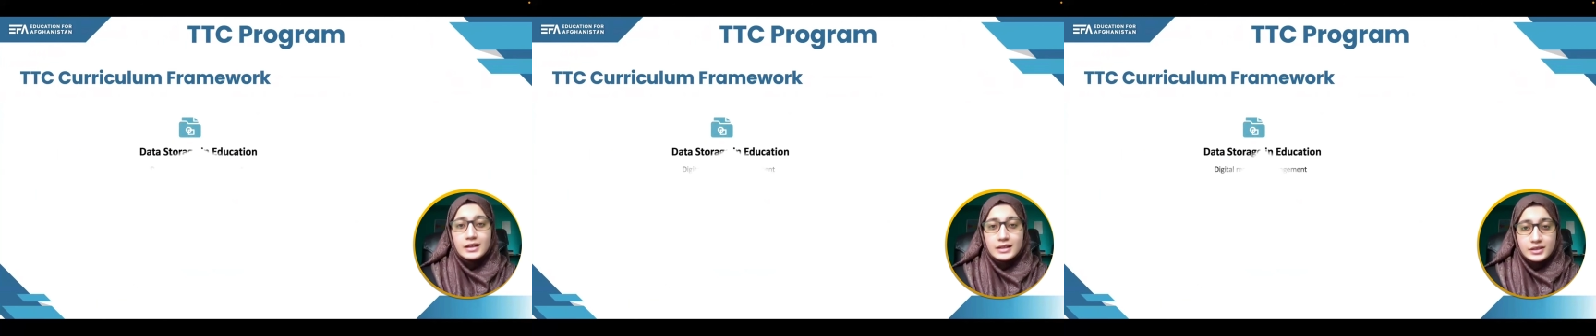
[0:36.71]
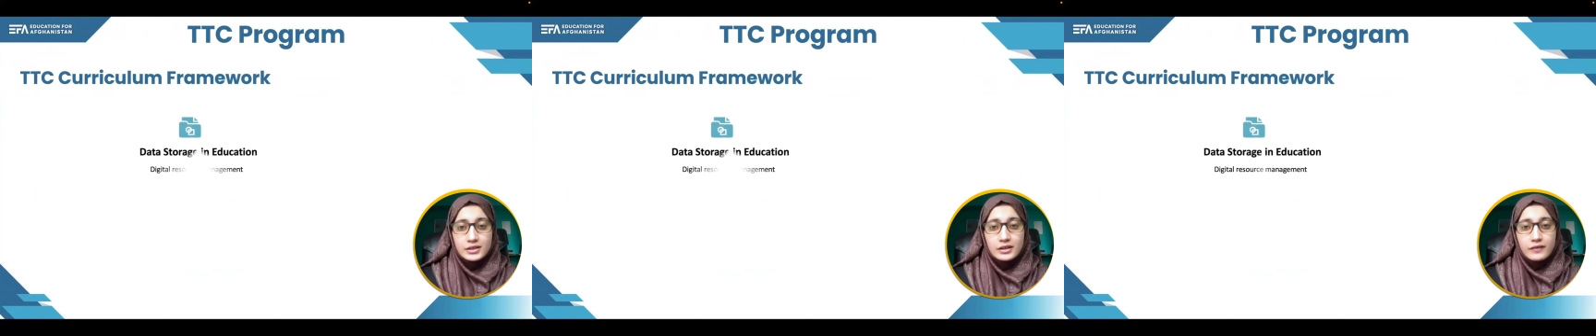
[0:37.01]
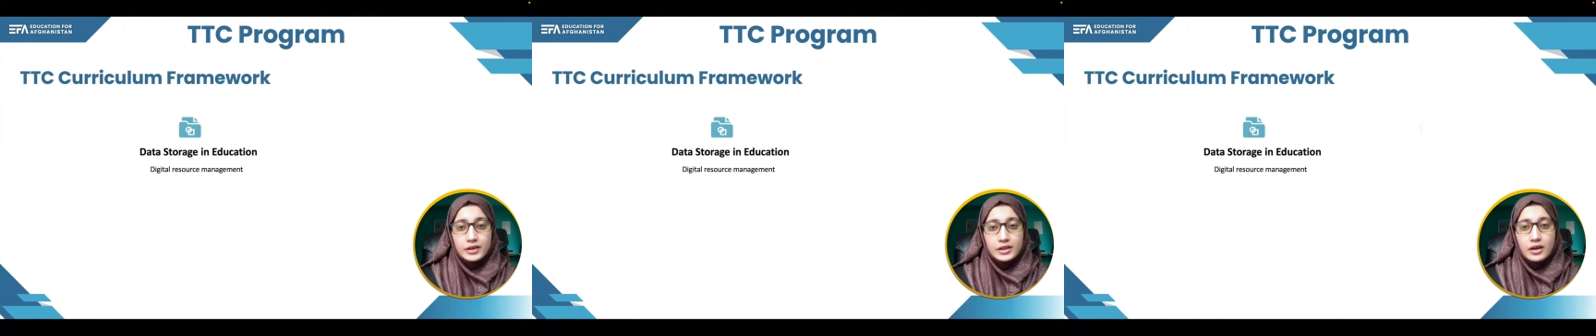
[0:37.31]
lesson
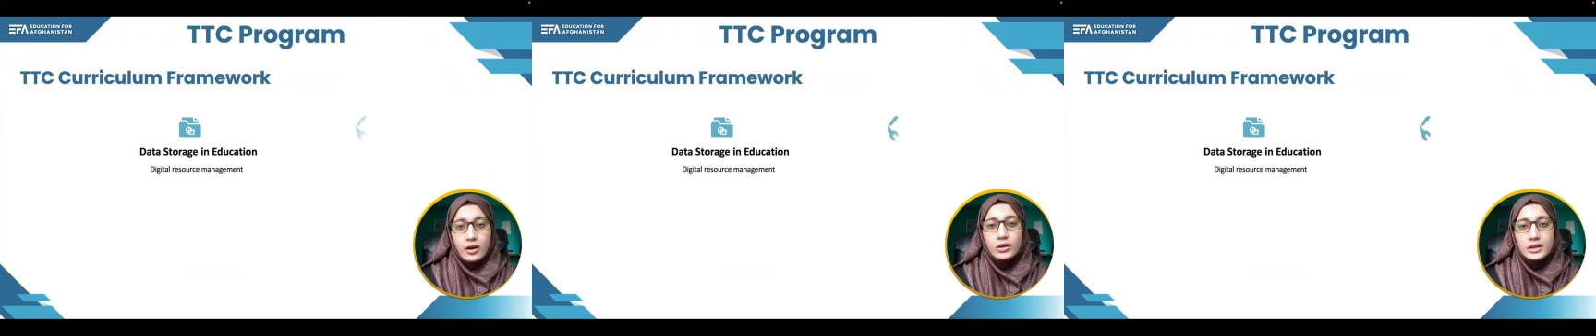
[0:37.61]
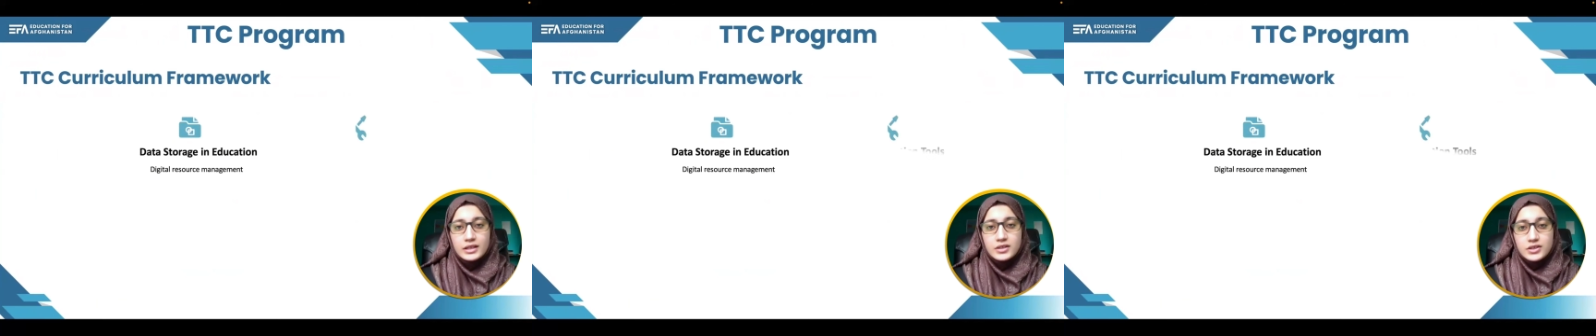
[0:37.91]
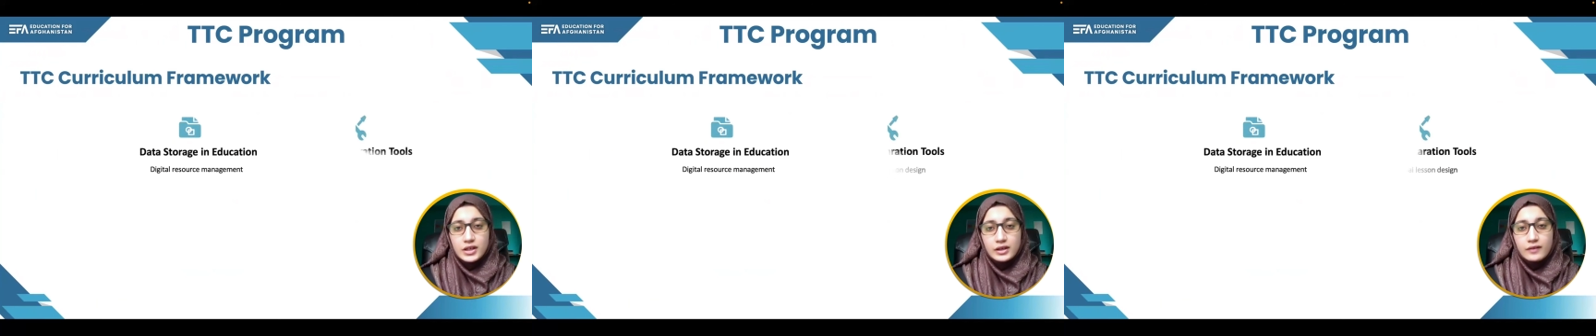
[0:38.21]
delivery, online
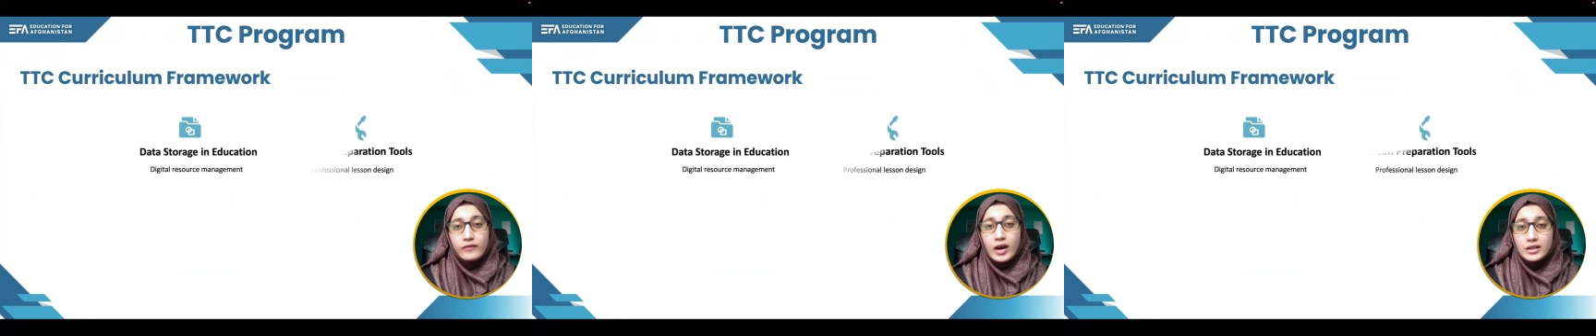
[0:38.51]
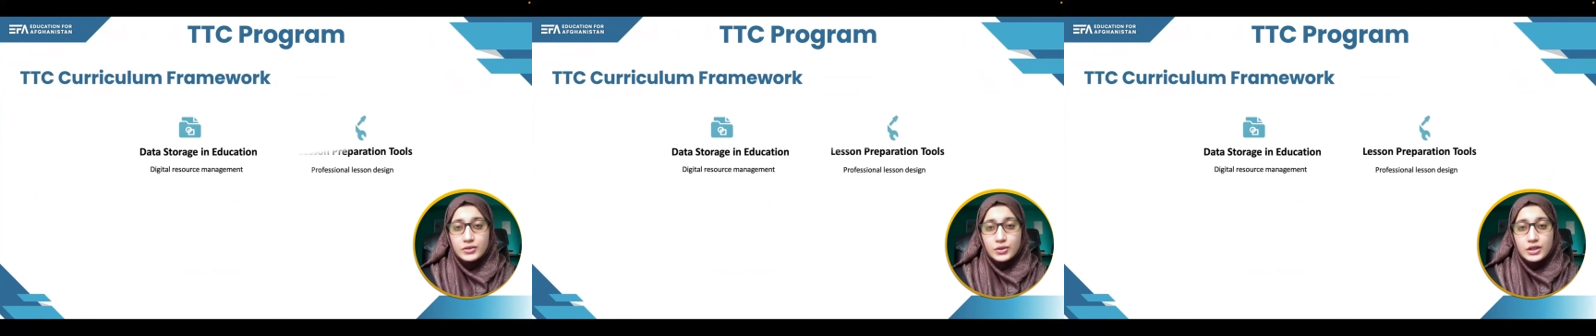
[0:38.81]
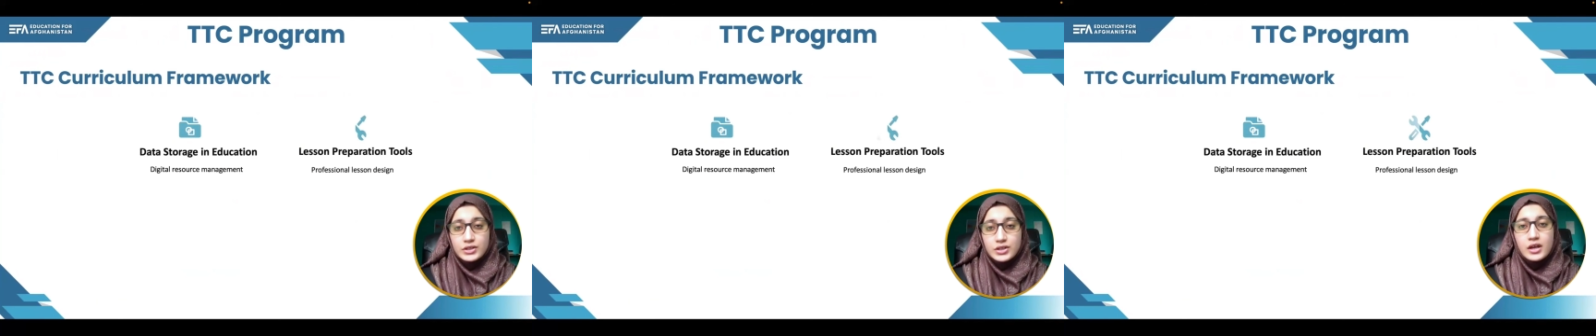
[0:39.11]
teaching, file
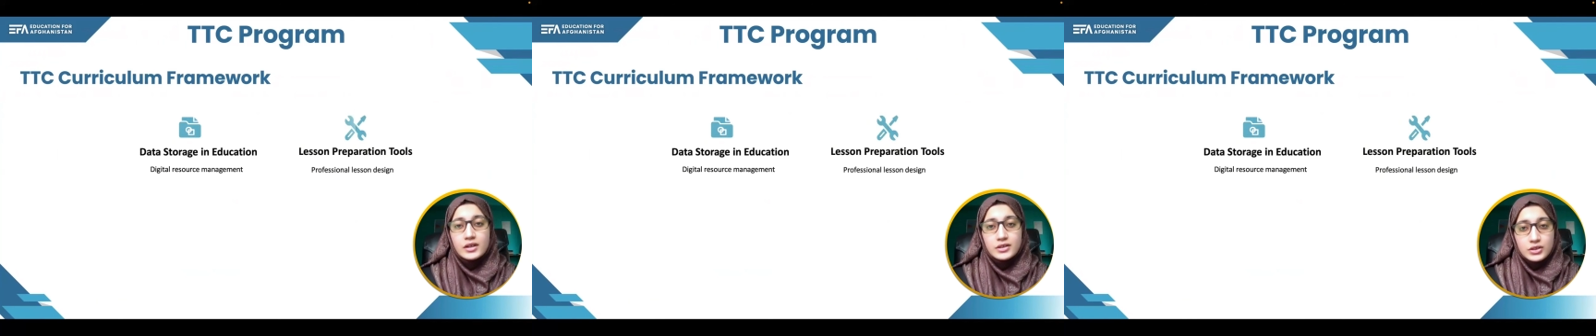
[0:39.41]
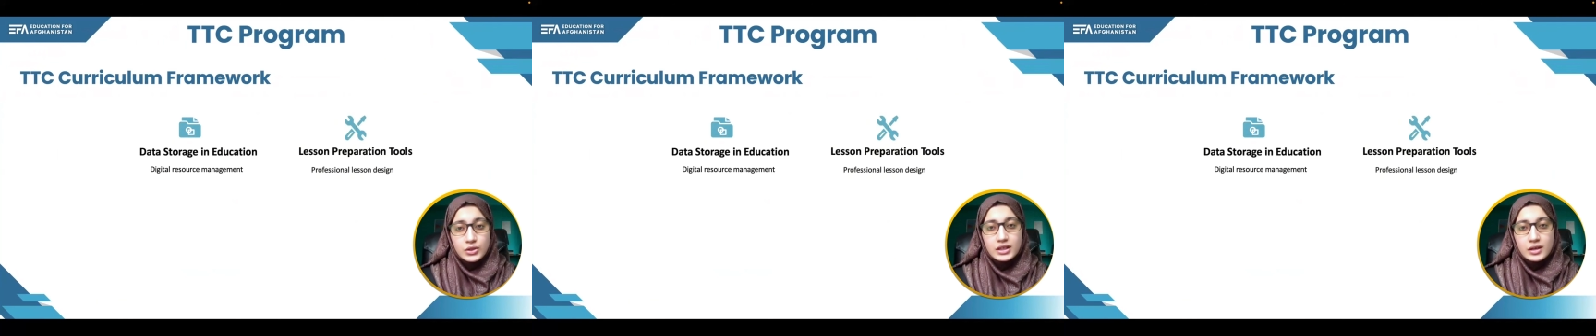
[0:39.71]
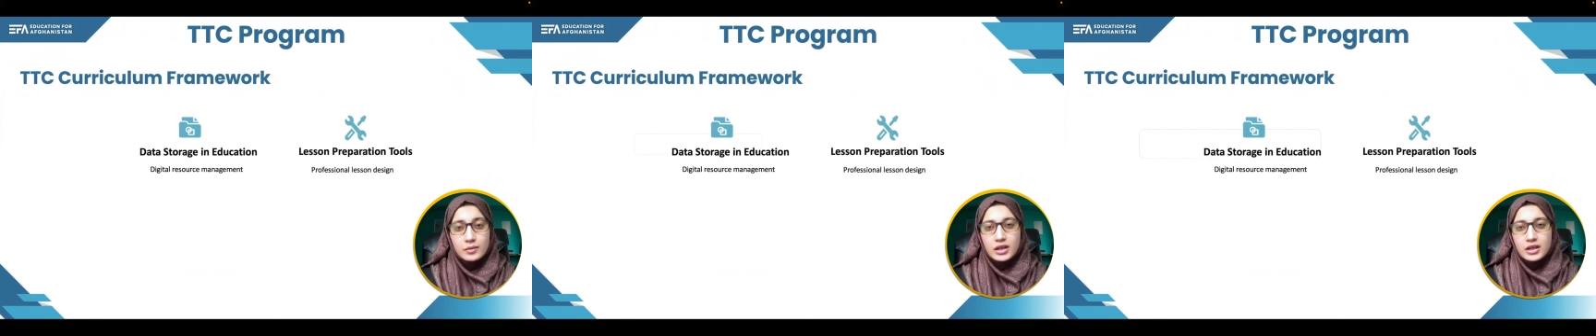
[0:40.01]
storage,
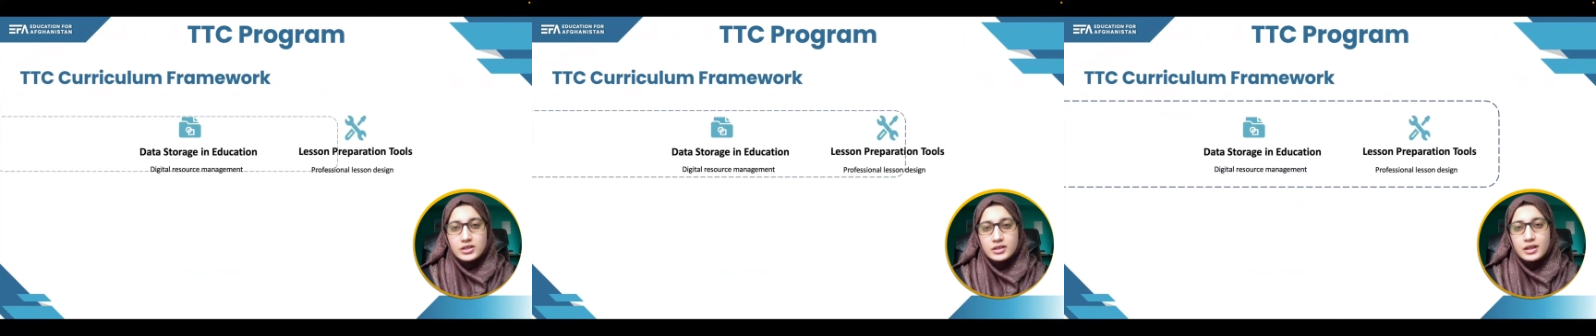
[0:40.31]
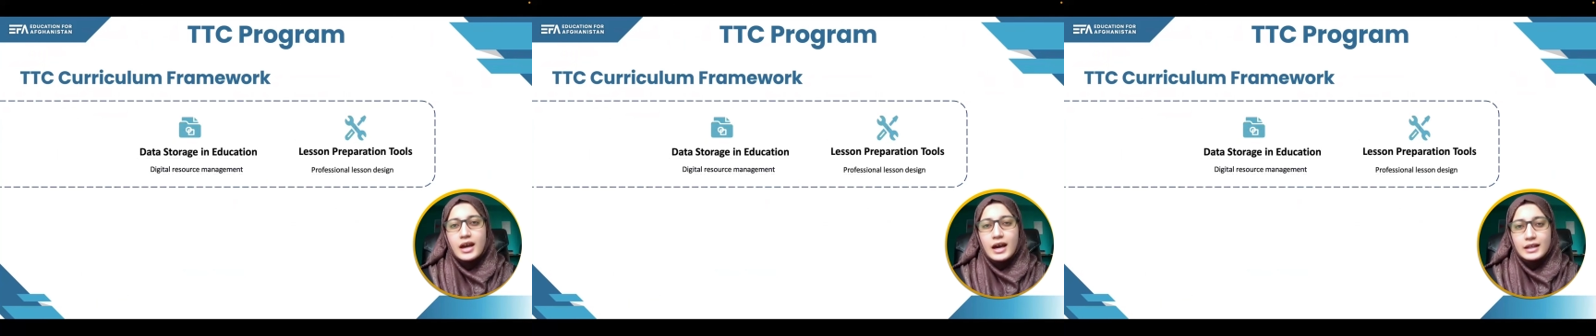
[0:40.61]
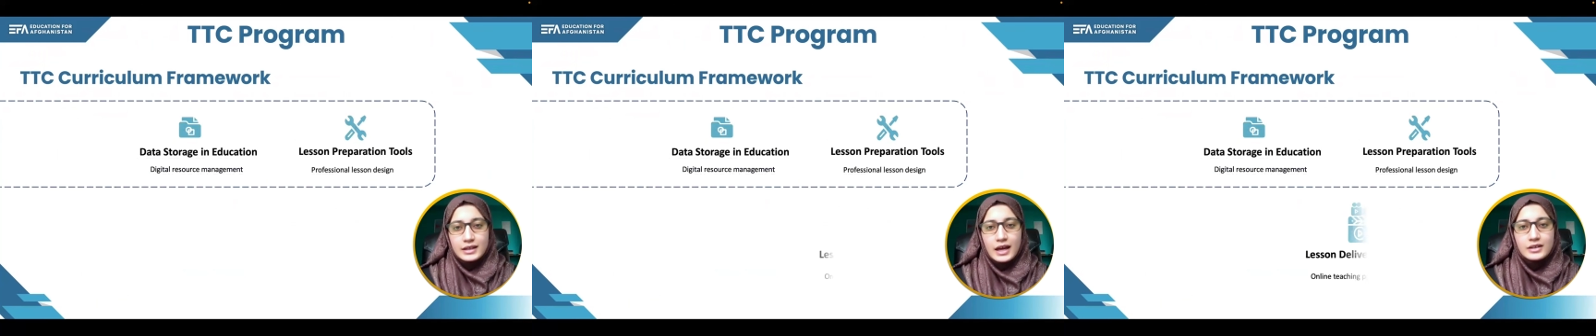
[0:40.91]
student communication,
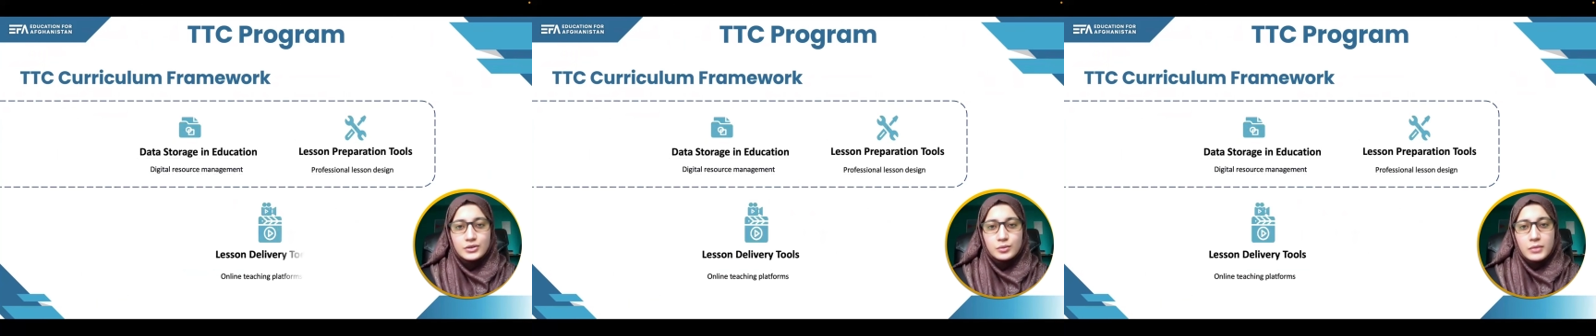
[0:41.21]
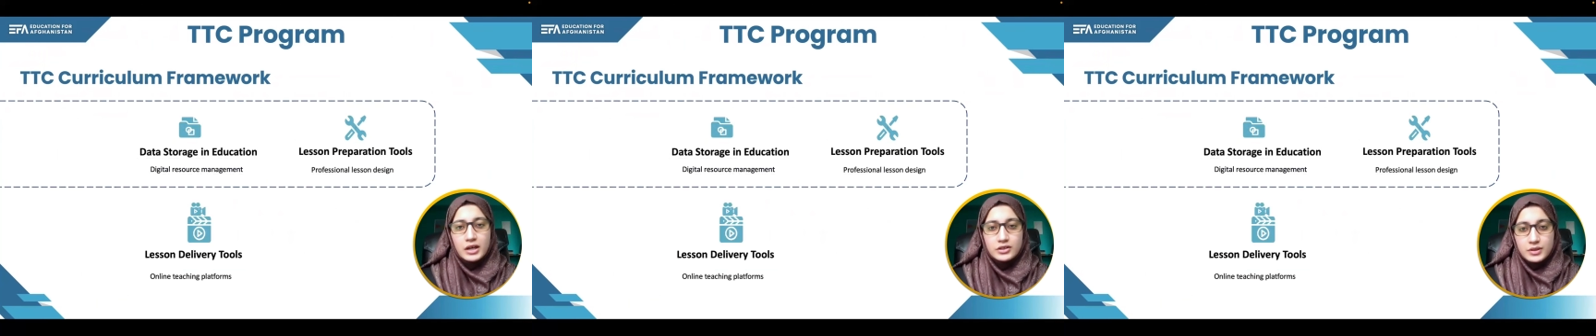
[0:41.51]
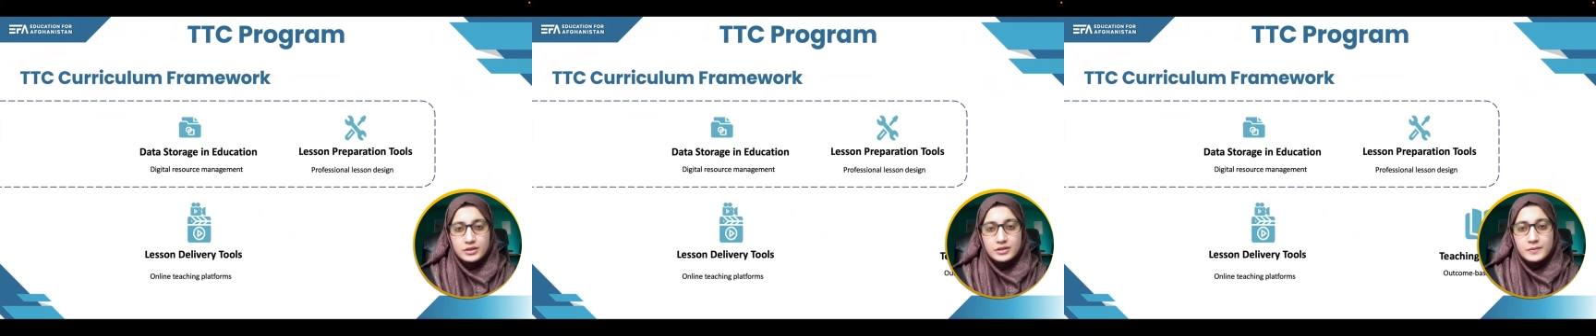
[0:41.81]
and classroom
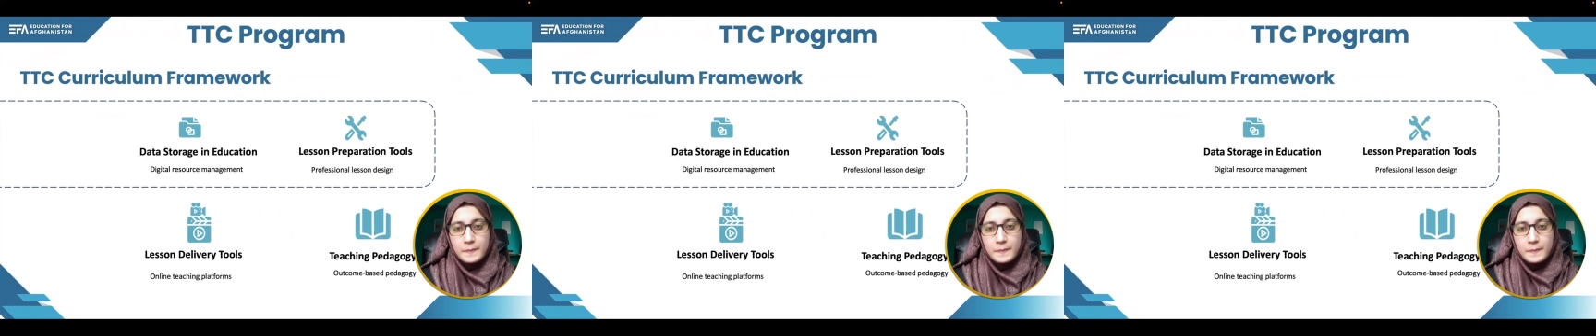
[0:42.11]
management.